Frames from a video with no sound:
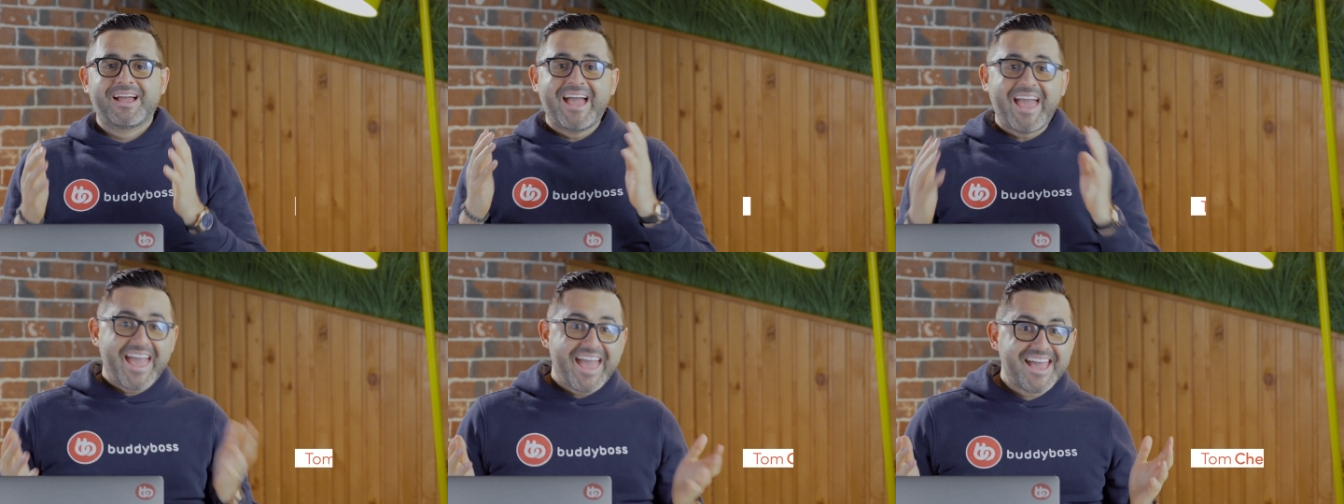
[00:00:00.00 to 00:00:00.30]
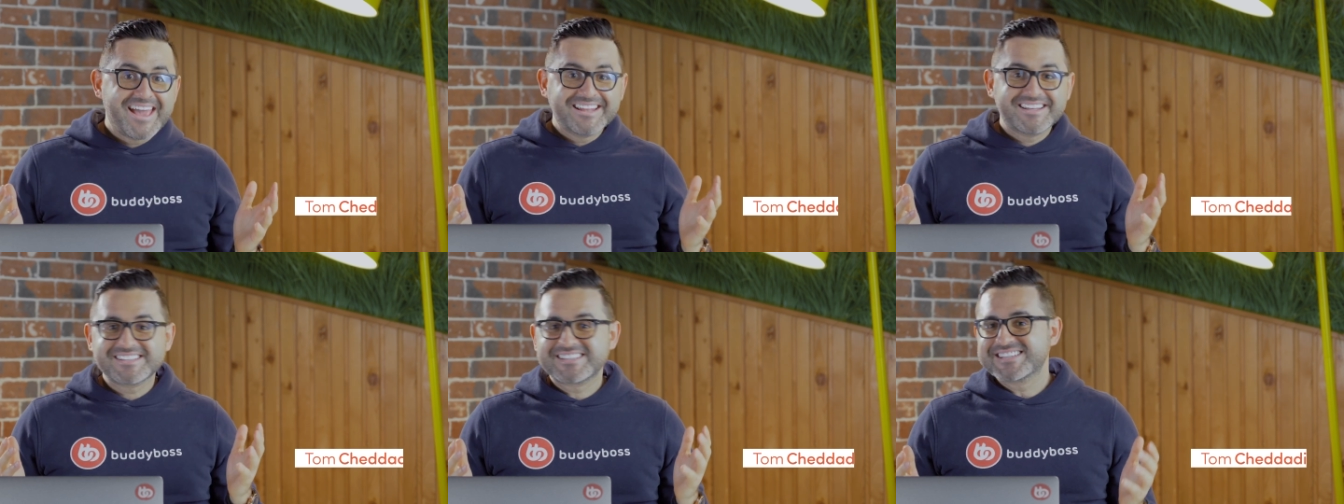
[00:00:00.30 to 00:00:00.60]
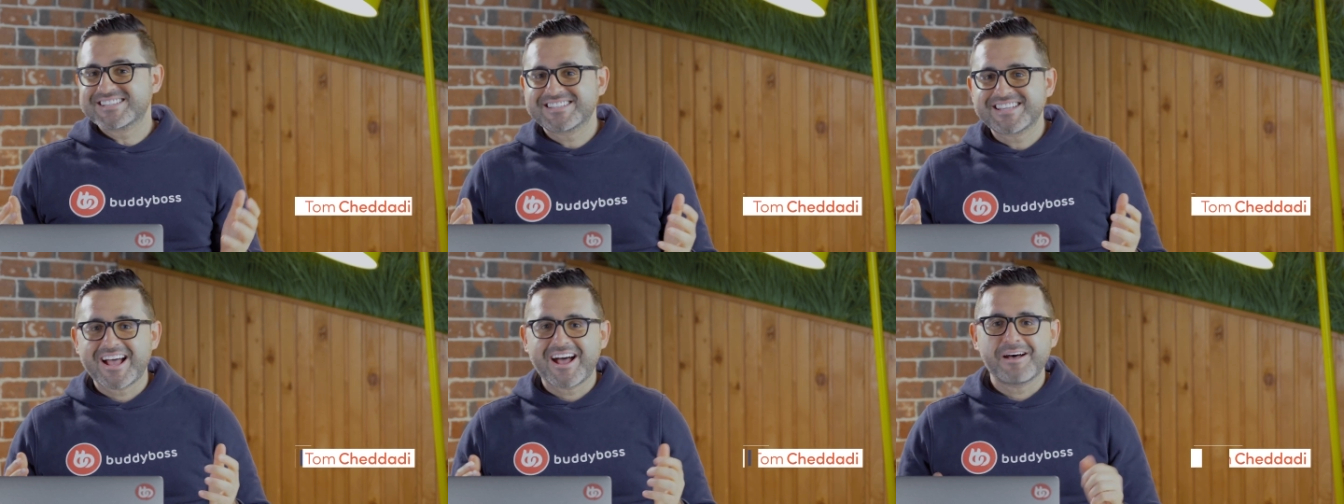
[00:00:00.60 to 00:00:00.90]
Hey, this
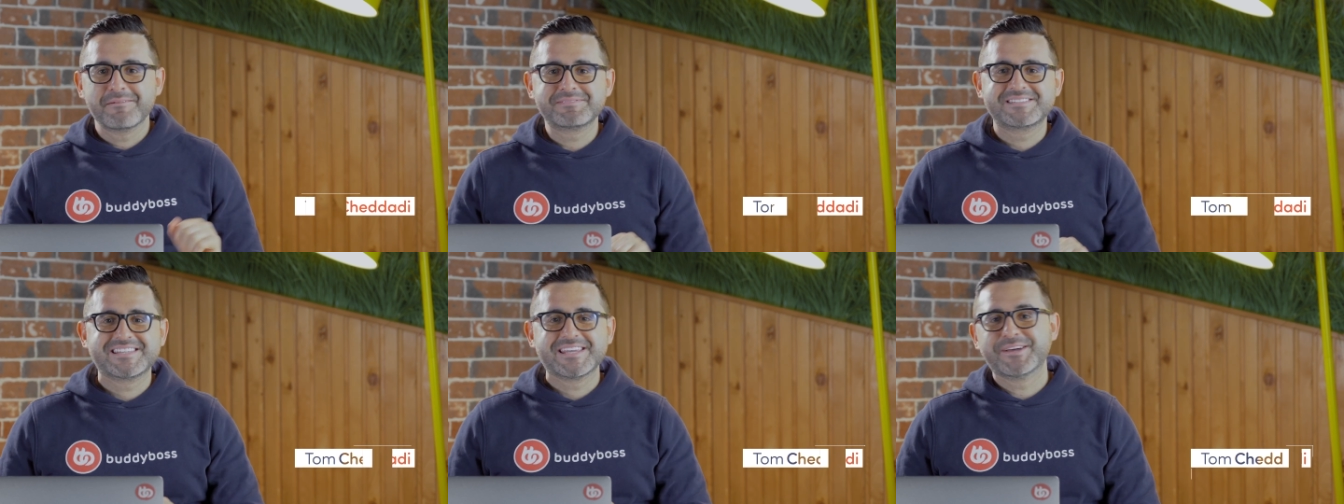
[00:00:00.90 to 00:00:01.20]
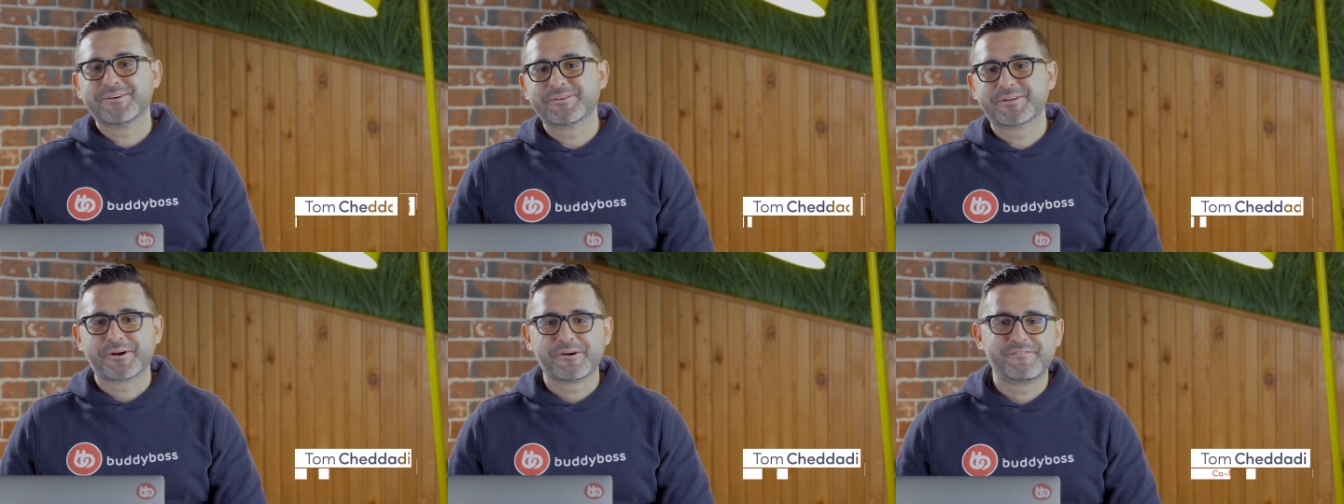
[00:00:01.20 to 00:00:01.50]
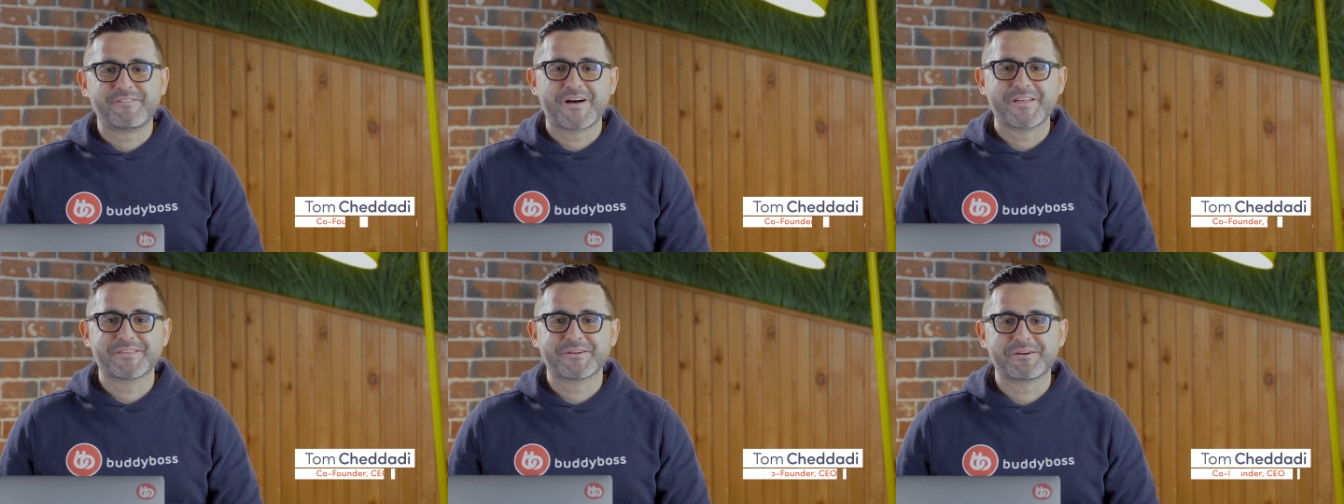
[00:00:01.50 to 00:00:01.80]
is Tom, C E O and
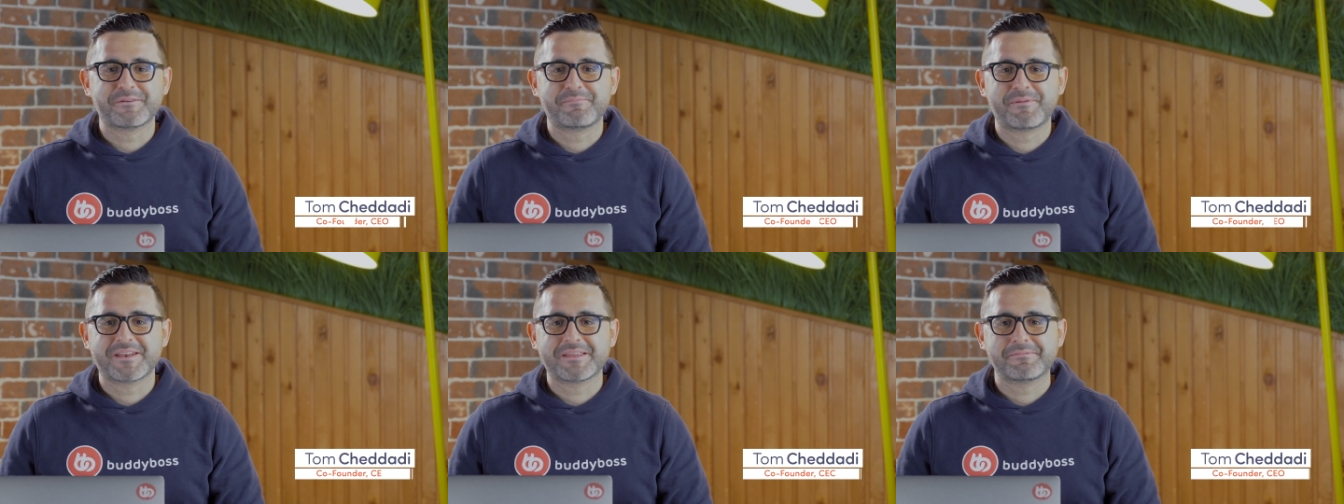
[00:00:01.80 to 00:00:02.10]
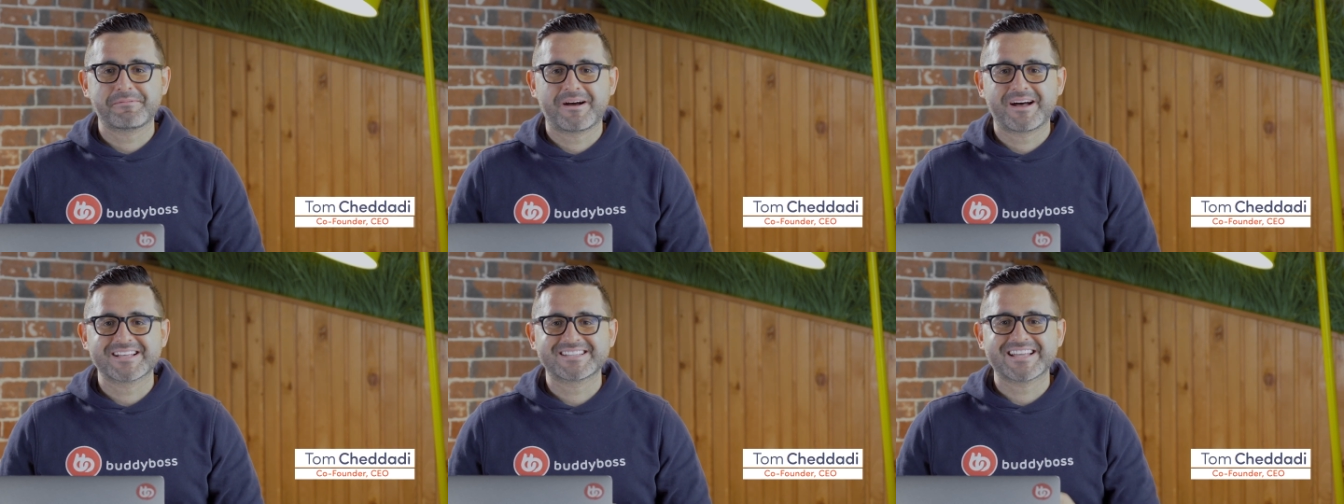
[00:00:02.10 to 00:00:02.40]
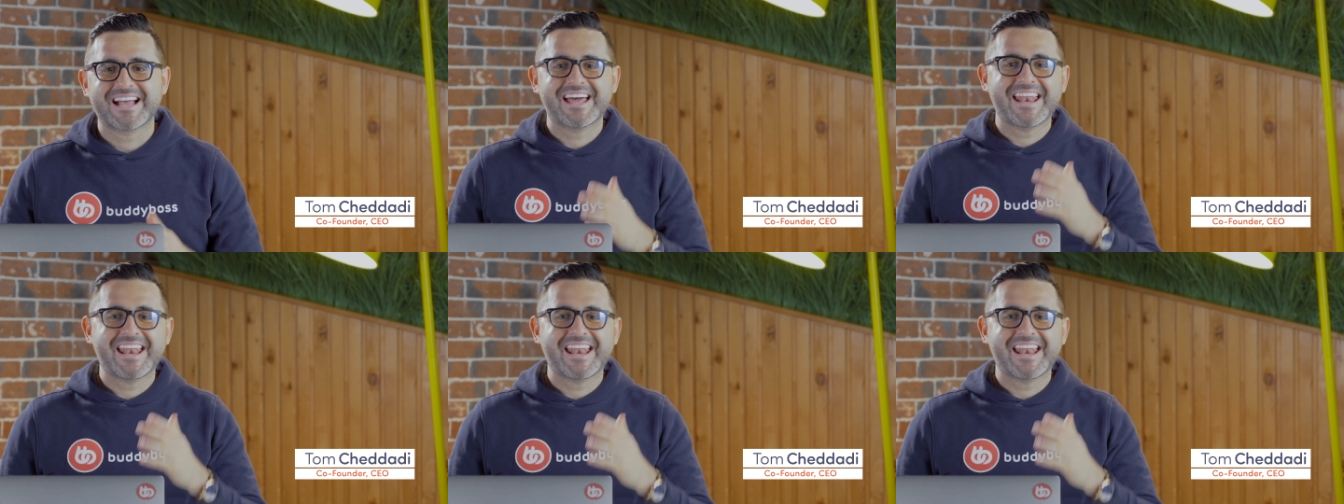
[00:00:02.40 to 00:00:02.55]
co-founder of BuddyBoss,